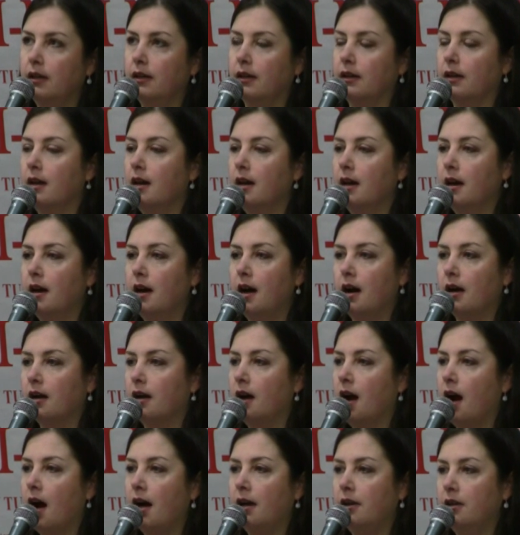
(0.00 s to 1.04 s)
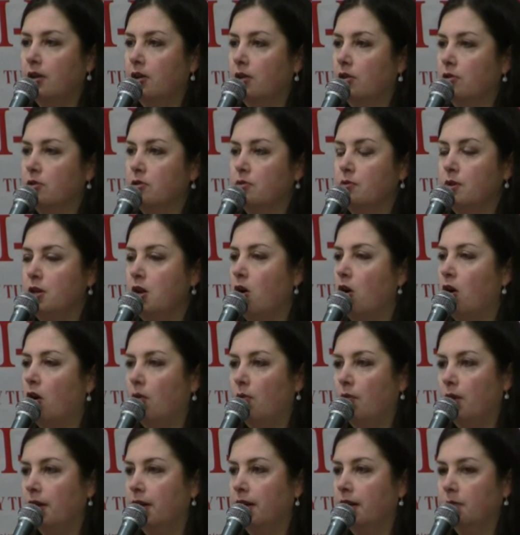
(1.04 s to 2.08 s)
And God knows we
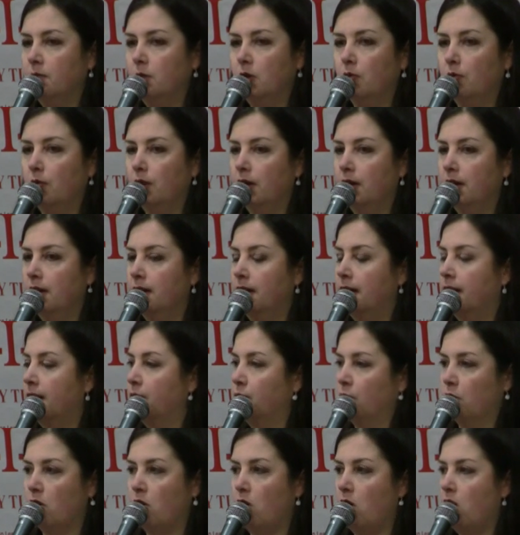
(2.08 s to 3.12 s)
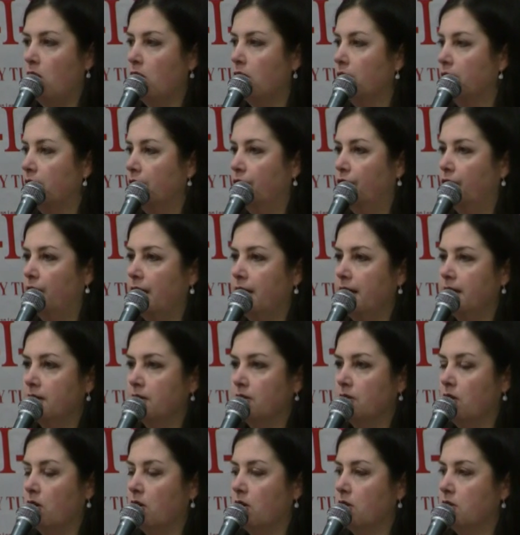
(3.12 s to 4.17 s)
all want him to win, and we're all going to fight
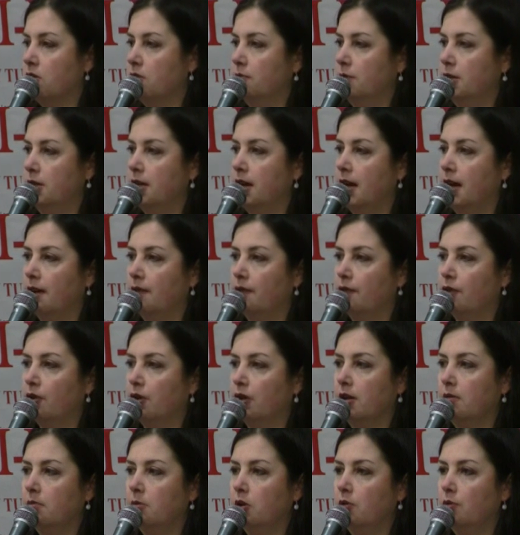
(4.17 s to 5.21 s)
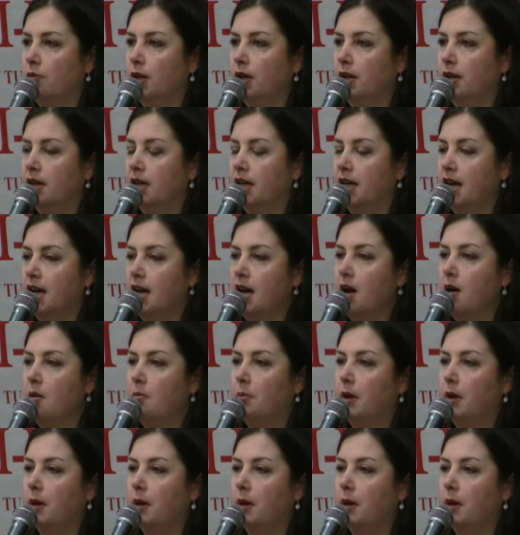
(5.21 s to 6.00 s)
as hard as we can for him to win.